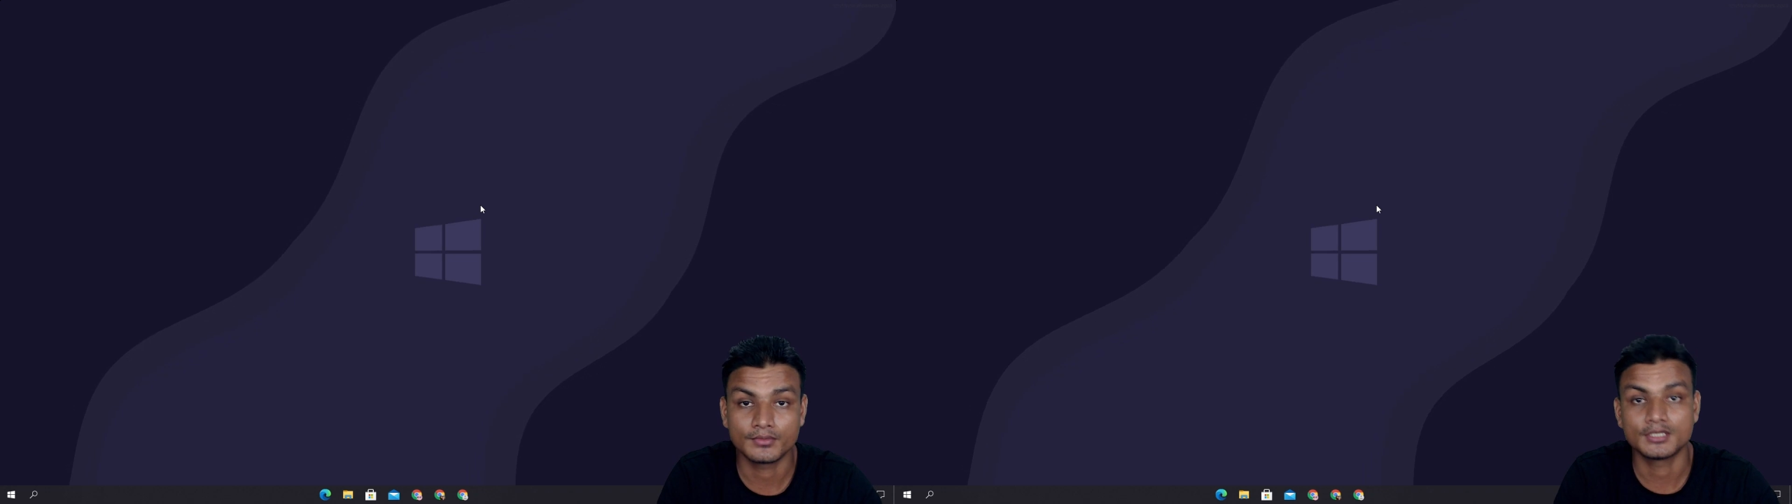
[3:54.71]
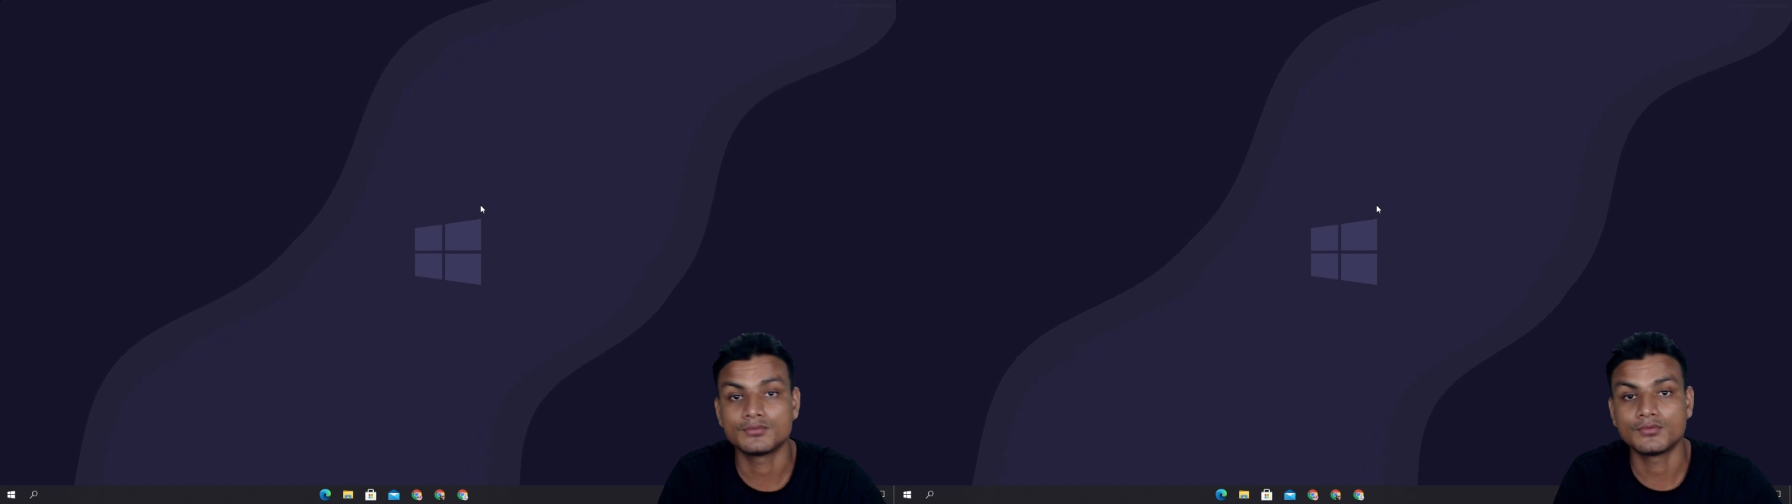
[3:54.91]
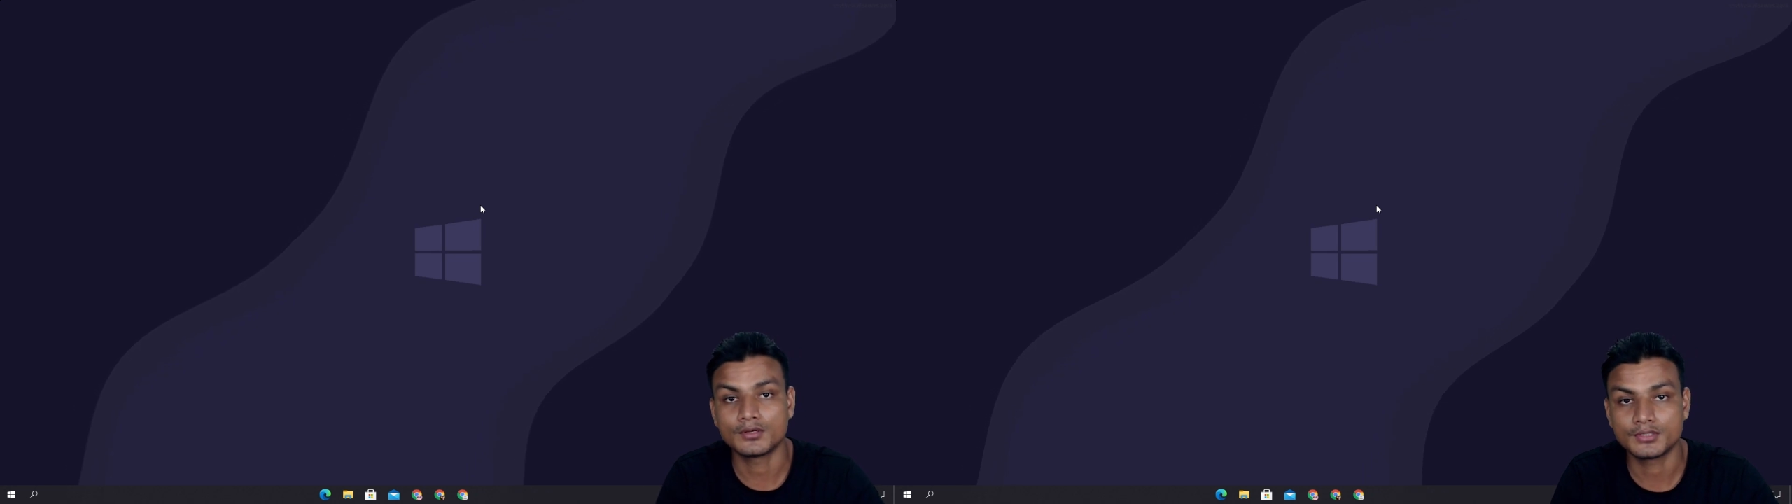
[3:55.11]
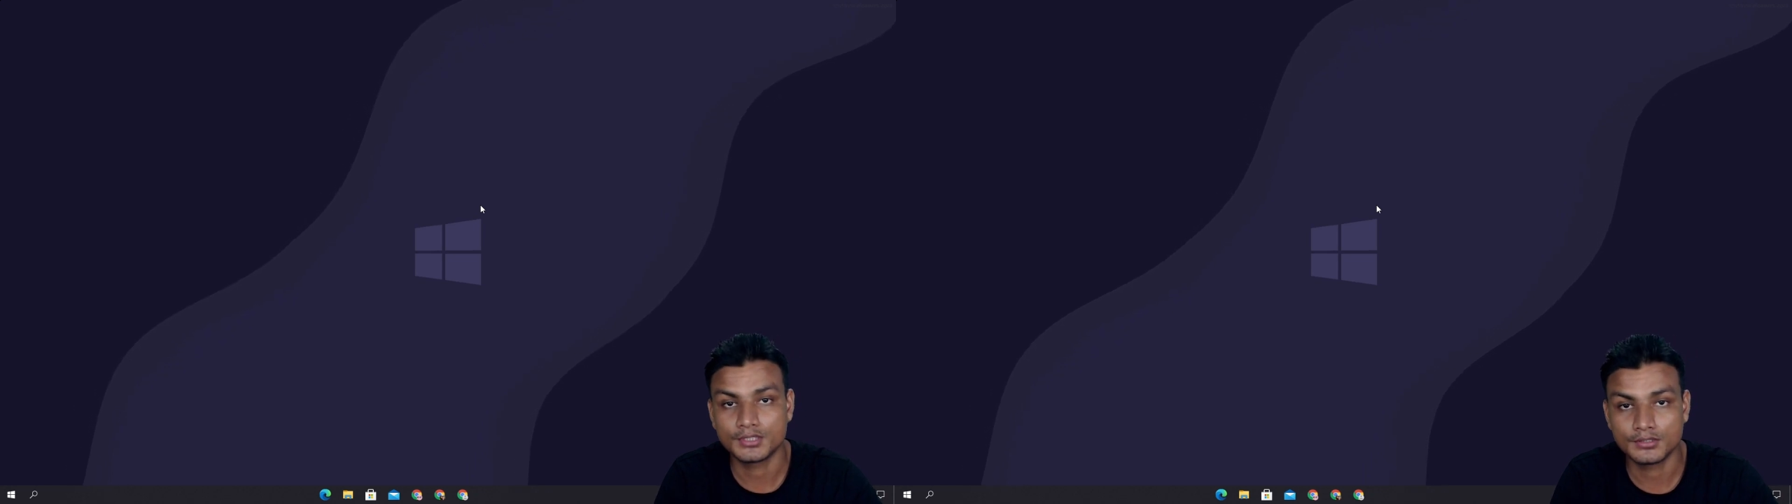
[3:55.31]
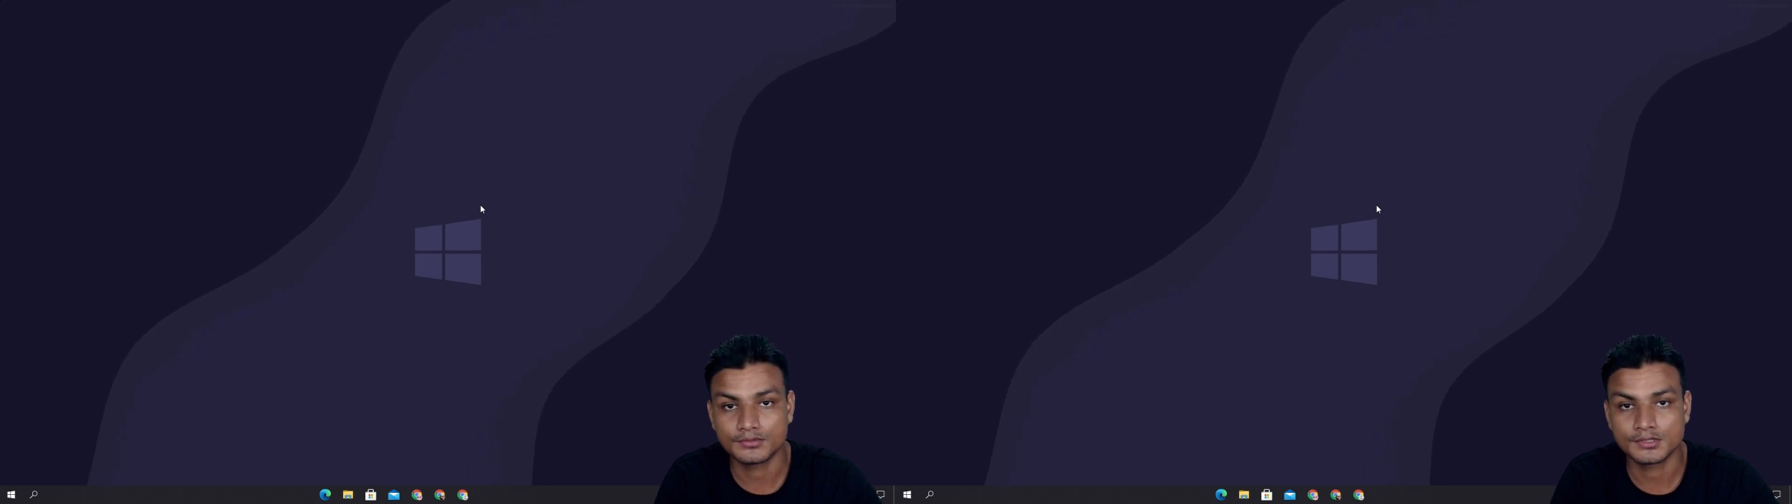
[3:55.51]
what you want to
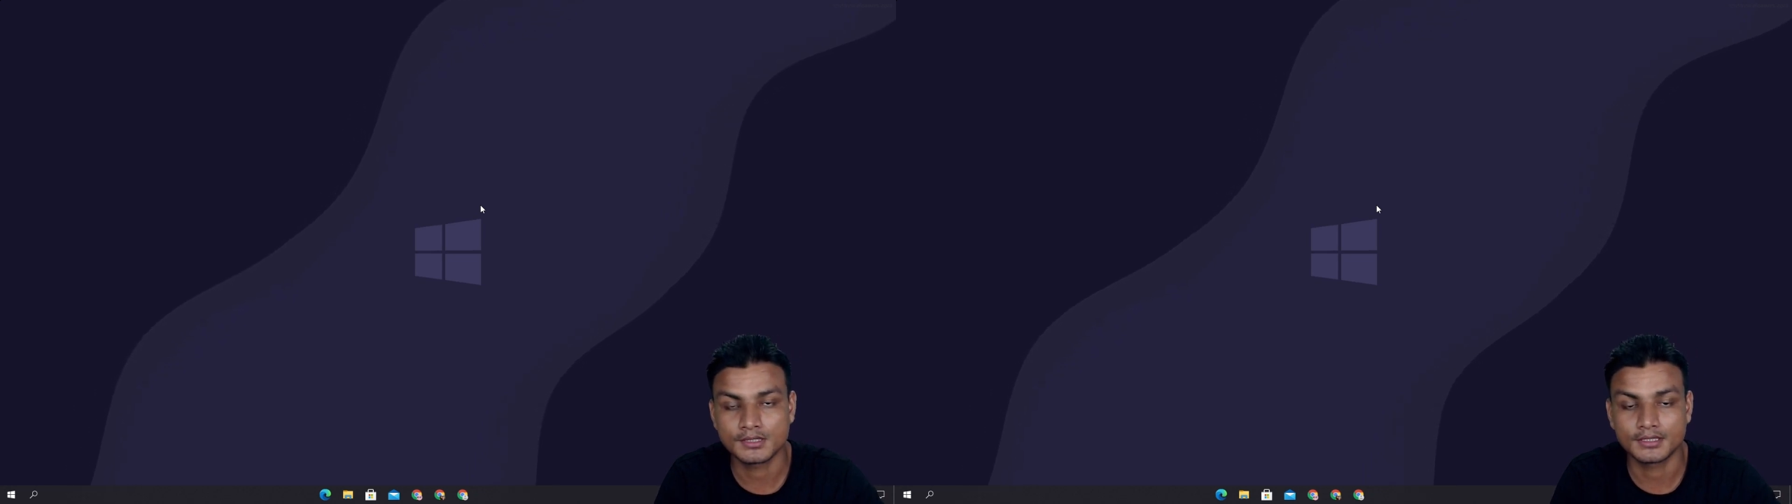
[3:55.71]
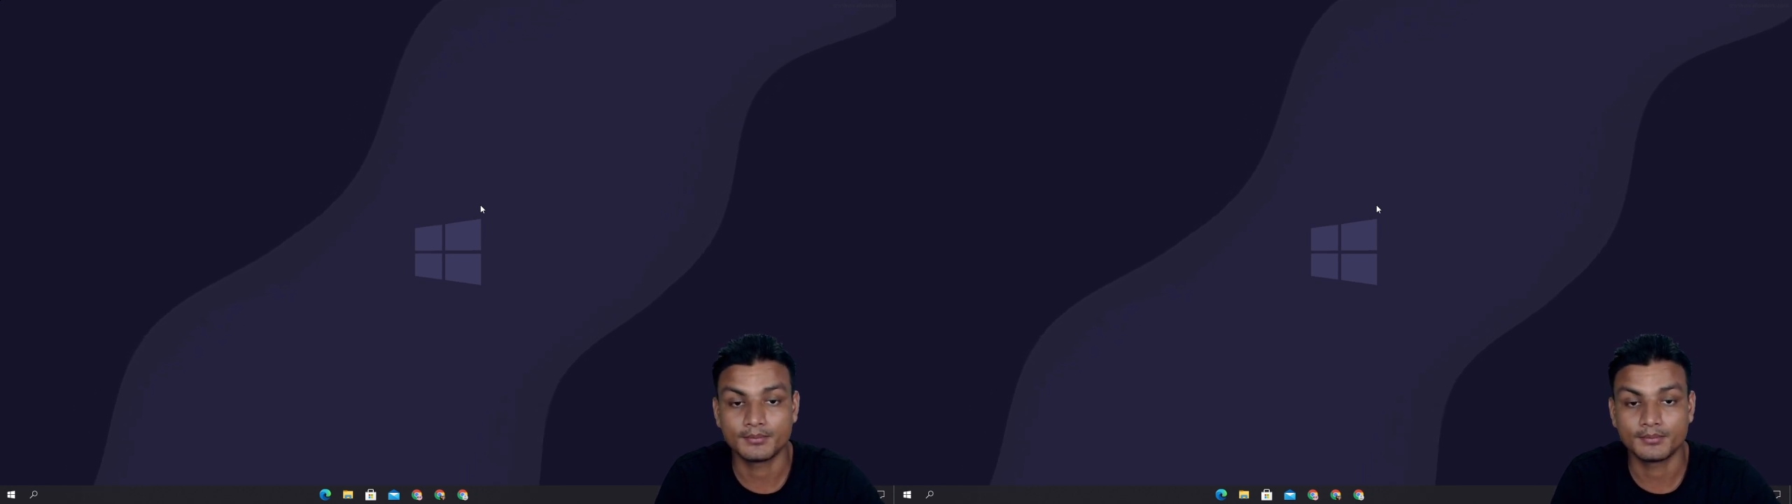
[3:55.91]
use.